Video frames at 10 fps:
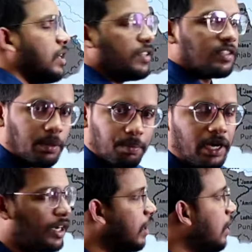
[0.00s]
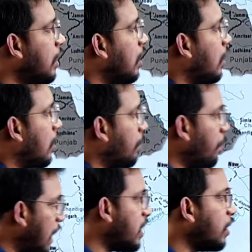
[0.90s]
There is a separate
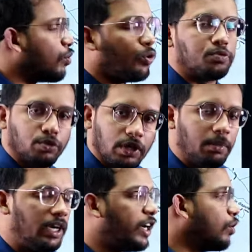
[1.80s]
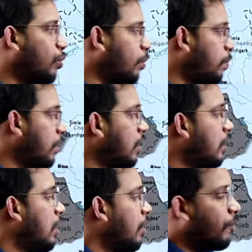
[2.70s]
militant group, Sunni militant group.
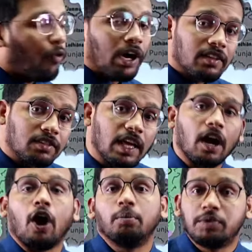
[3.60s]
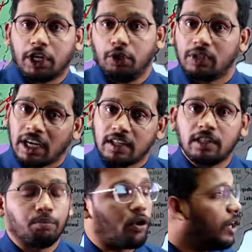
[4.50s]
What is their objective? That is
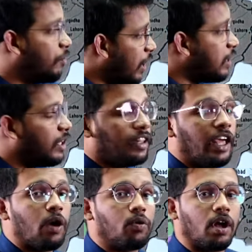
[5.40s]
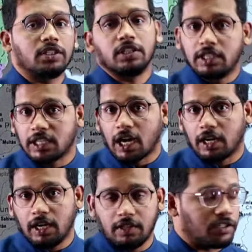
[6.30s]
important. Why they have launched this
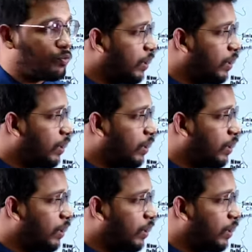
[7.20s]
organization?